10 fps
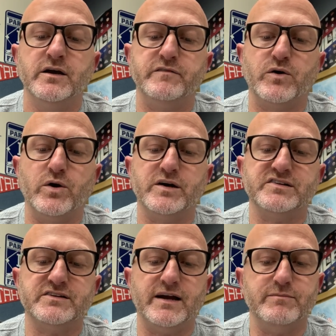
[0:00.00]
Of
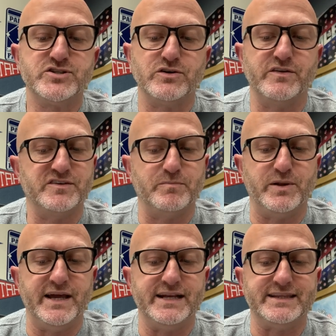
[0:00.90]
course, I'm sure there's a
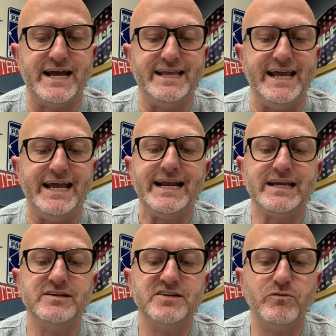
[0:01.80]
plane at that gate. I
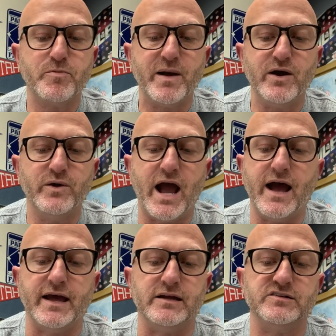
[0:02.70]
can see it with my own
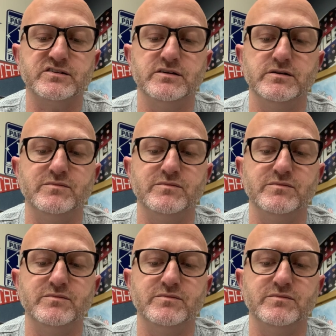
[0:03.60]
eyes.